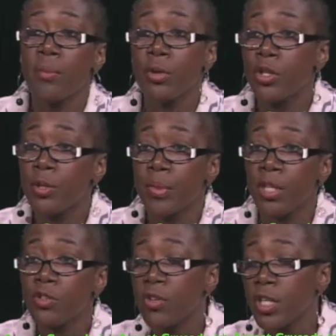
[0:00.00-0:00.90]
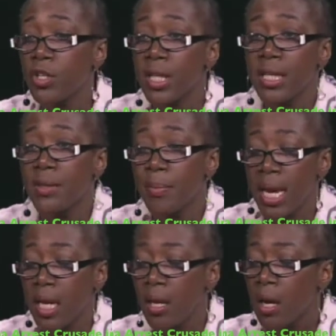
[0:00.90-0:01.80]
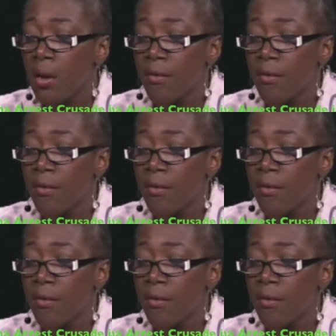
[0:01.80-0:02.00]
The Bush administration has made